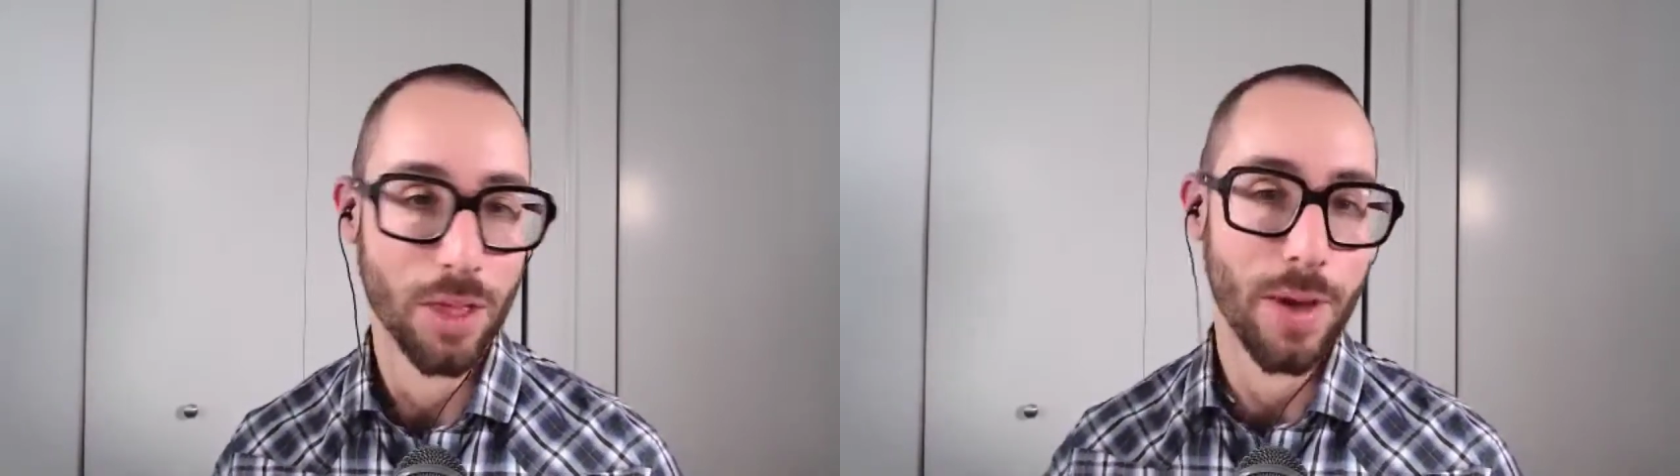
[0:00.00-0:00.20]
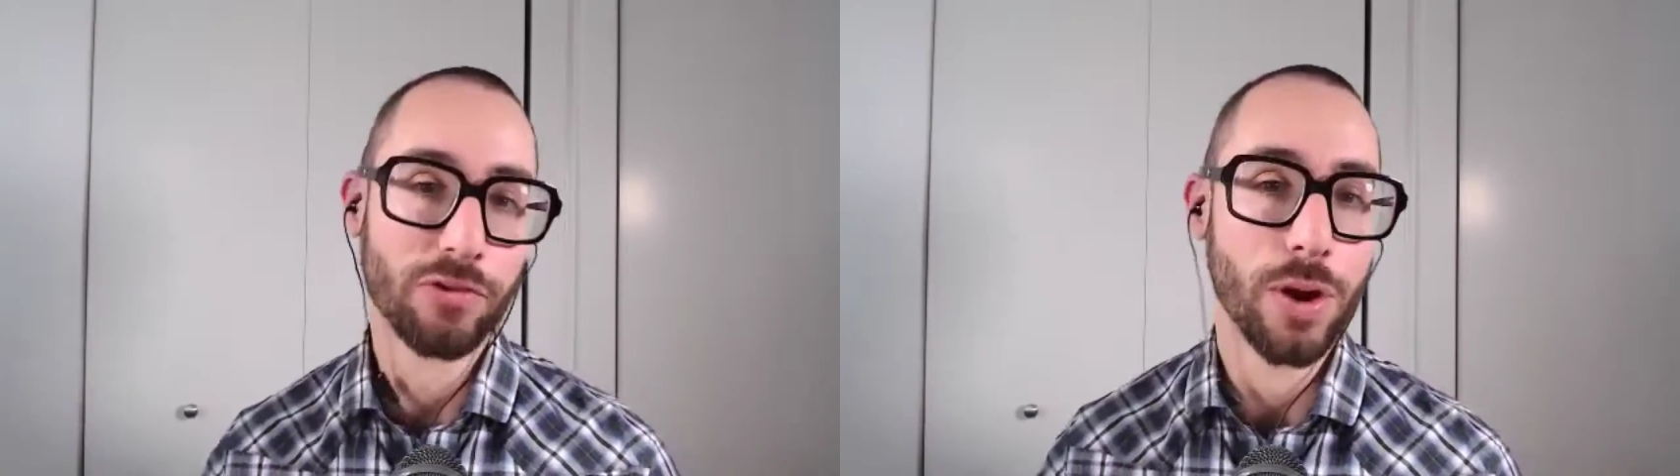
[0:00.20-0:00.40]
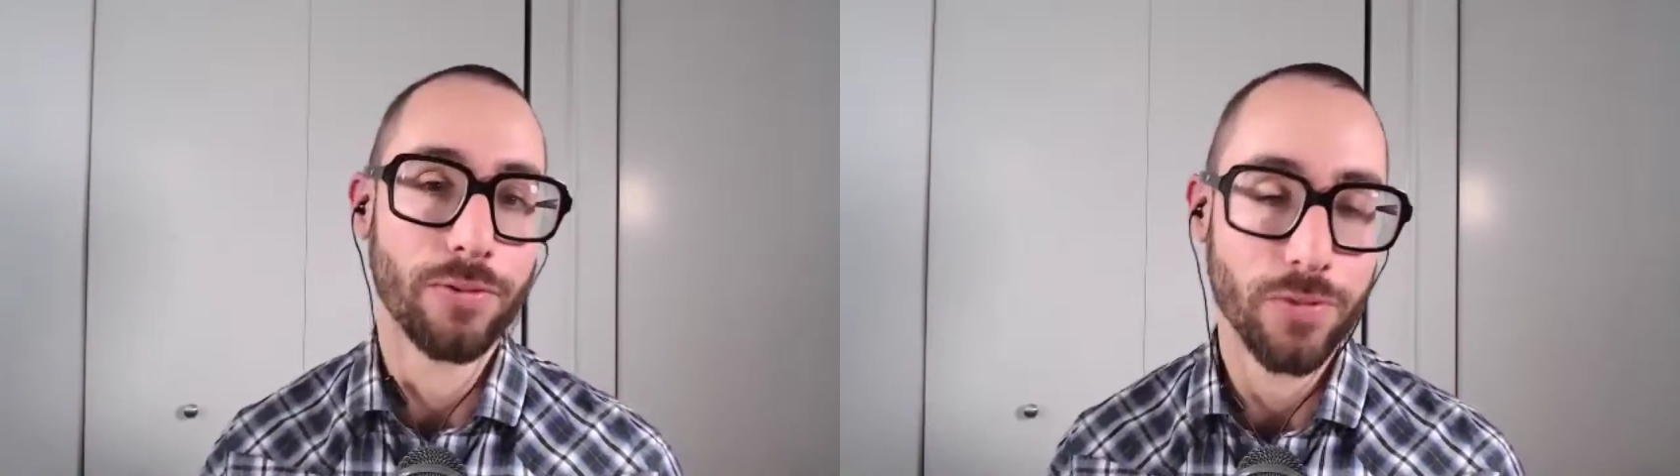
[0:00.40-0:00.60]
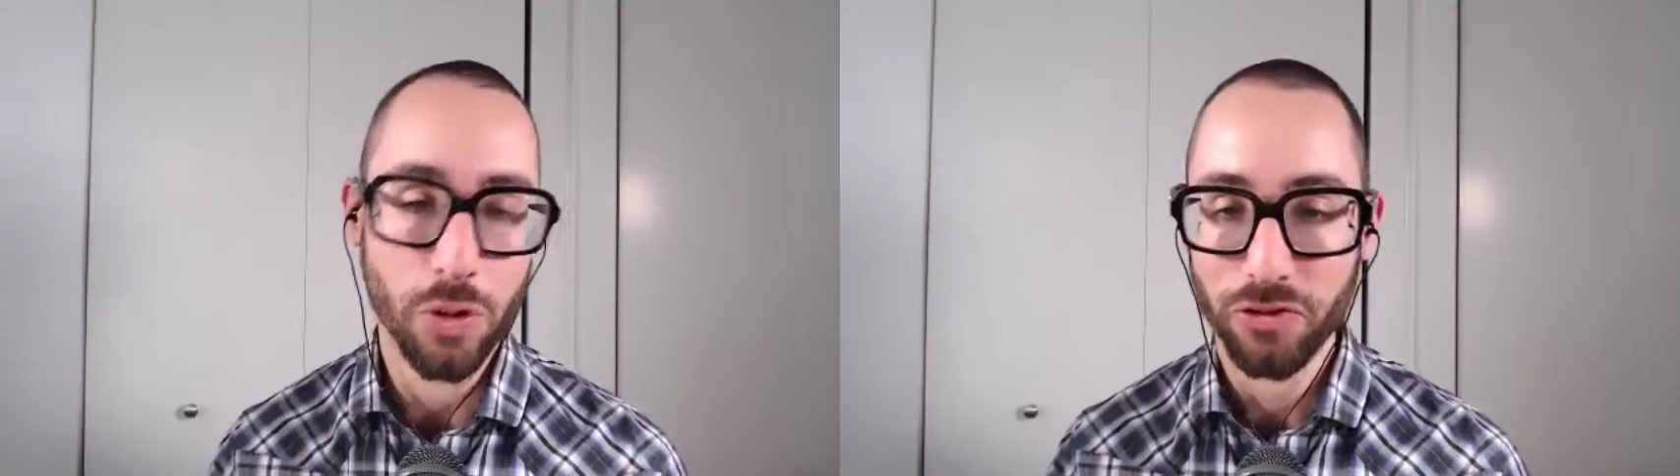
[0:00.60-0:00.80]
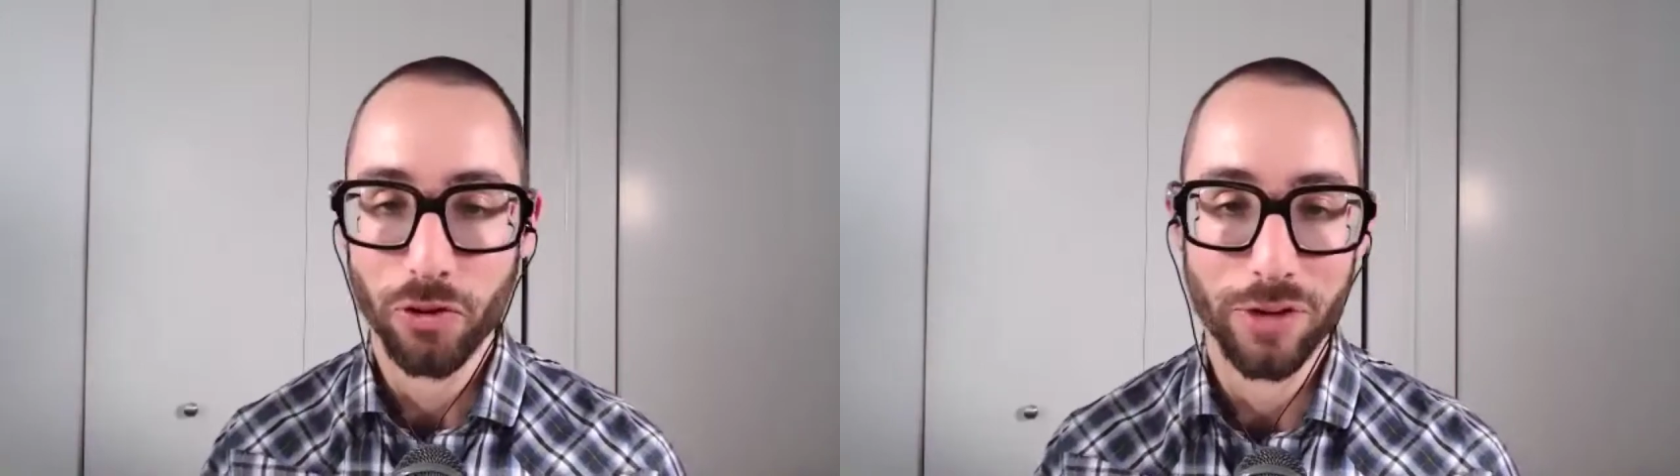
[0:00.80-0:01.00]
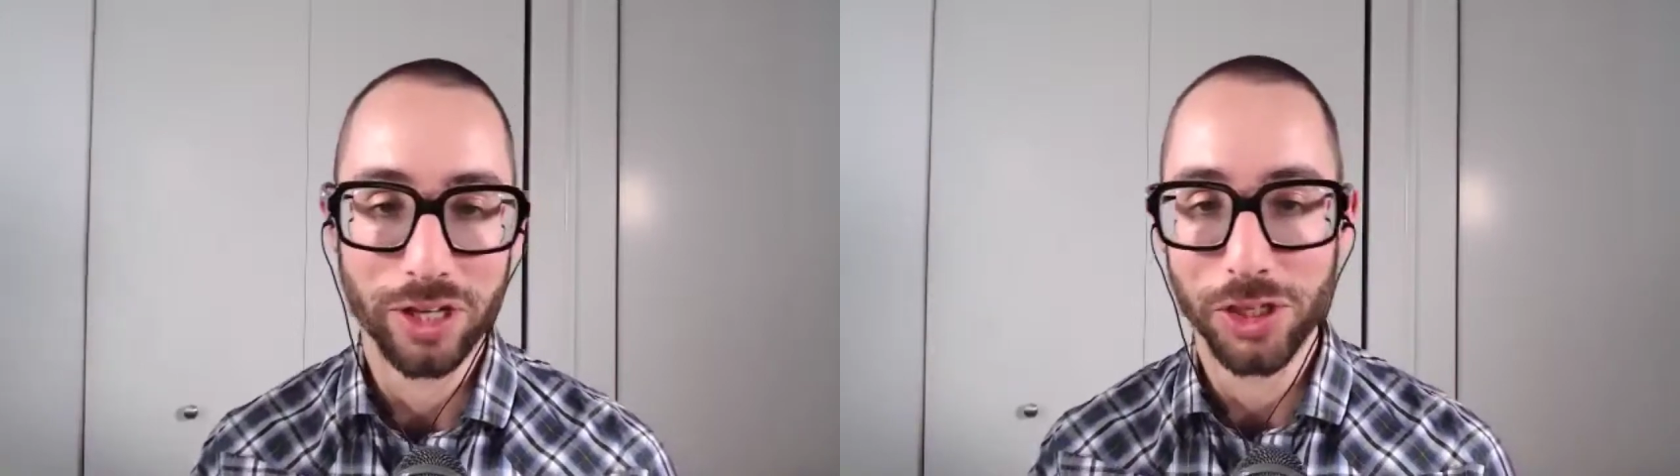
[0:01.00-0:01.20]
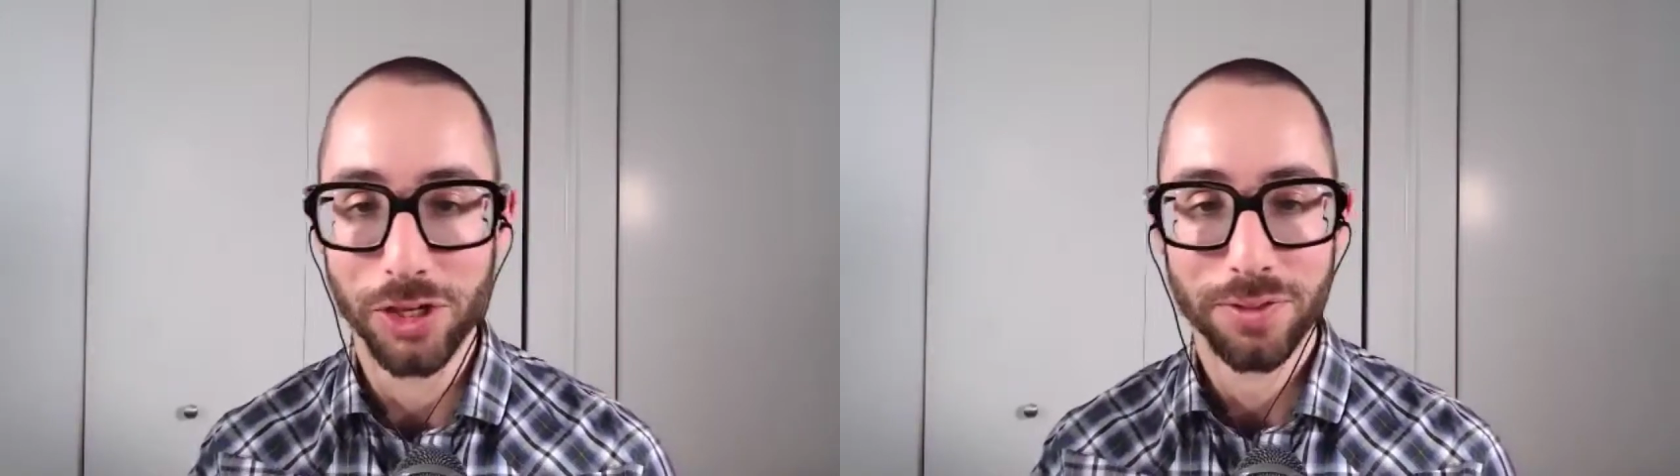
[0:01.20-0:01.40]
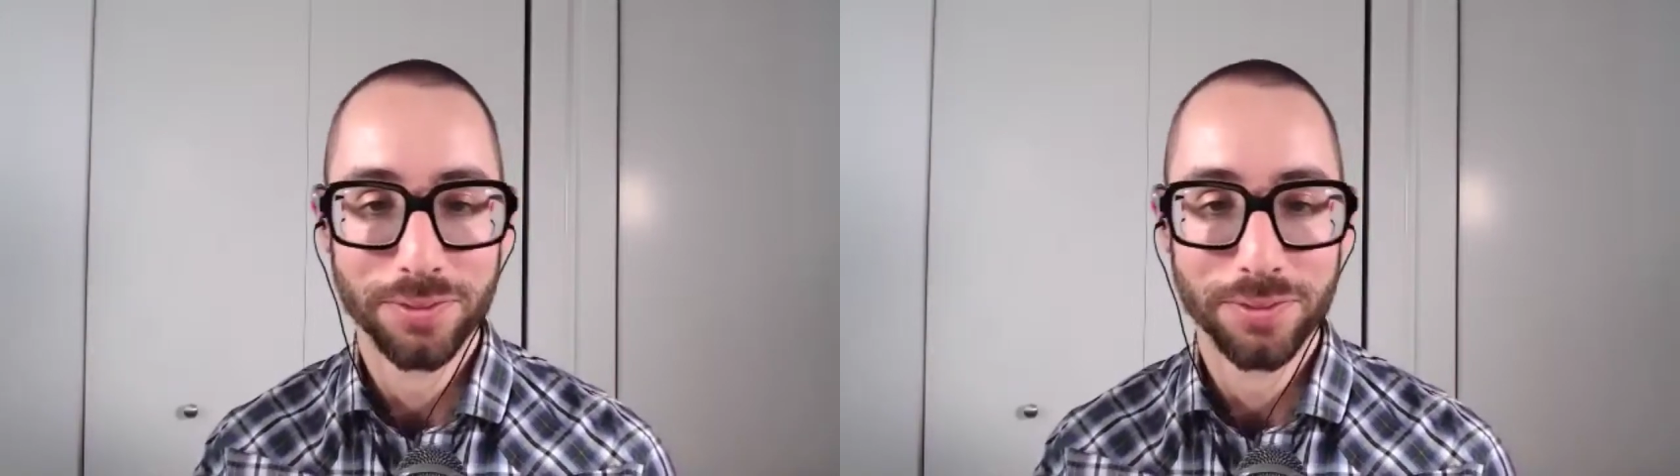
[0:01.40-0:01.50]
best way for folks to reach you?